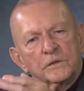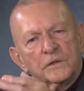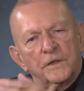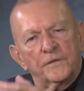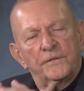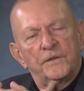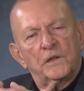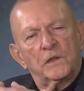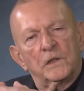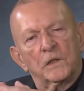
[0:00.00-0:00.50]

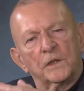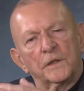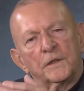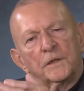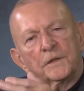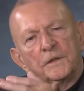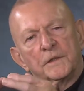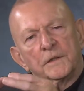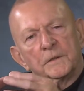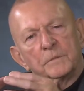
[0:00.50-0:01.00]

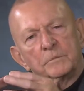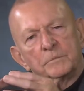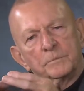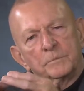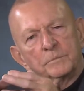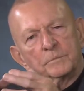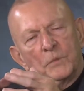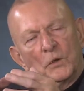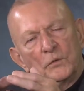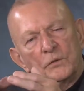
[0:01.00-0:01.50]
difficulty that
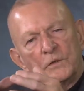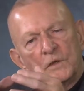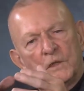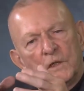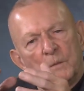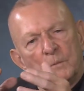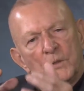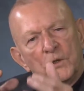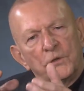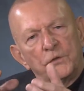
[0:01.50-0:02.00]
both the
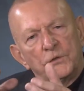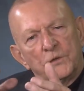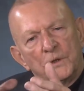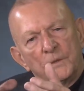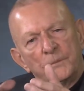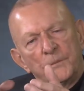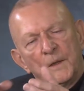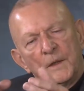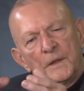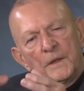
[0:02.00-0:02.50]

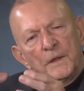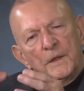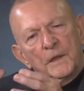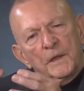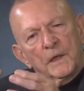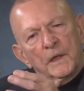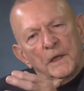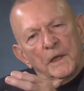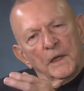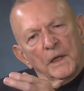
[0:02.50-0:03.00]
commercial
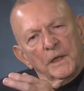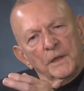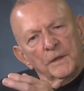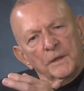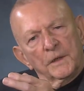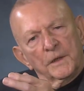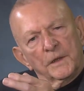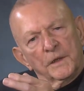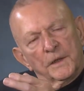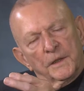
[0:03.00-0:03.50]

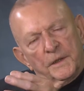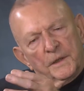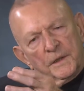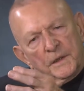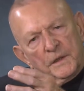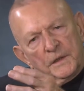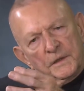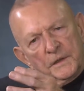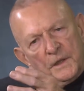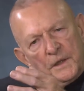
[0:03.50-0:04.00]
and, uh,
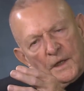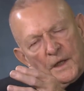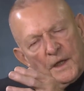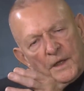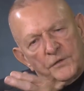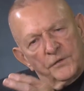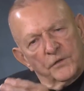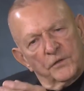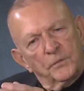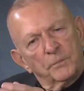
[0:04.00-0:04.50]
and the
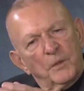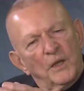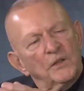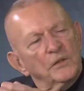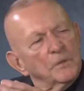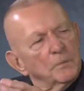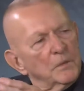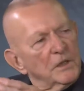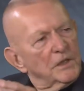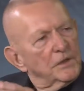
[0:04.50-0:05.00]
NASA
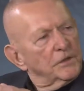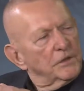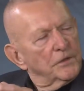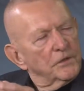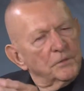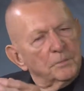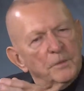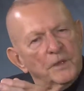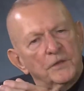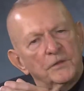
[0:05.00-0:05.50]
space, the
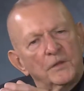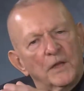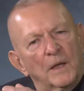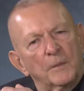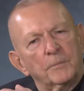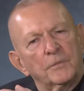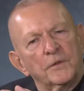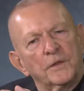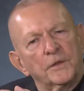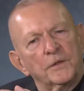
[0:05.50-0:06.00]
military space
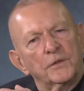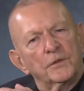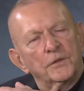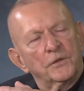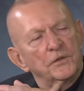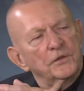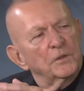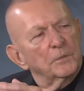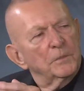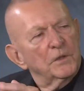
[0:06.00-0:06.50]
operators,
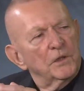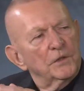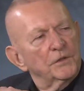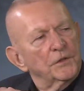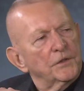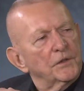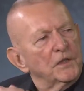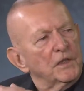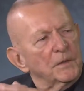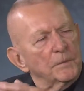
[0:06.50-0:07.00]
is to build
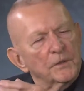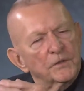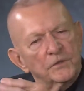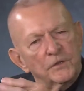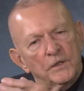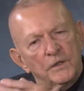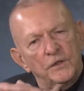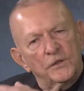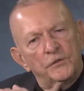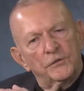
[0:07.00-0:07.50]
the team. It's
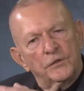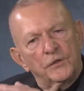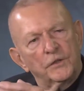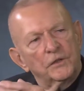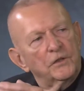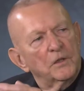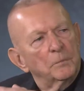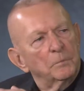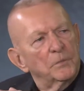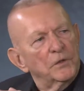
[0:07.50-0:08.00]
easier
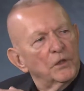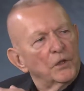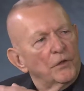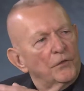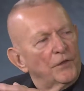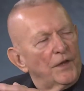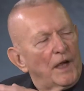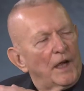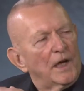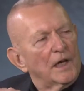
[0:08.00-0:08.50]
to
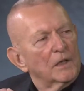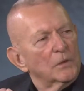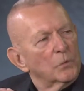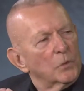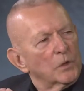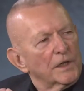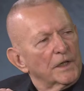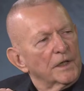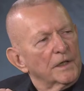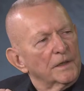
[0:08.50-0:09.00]
build the
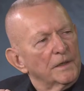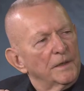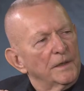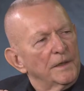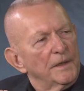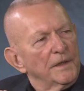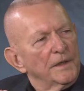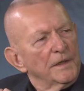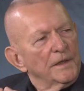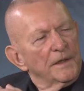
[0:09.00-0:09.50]
hardware
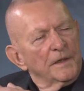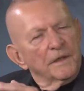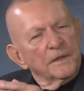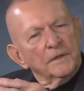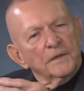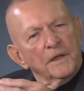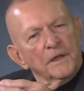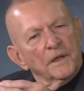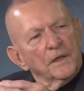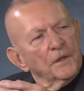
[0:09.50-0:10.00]

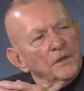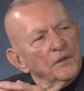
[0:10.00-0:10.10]
than it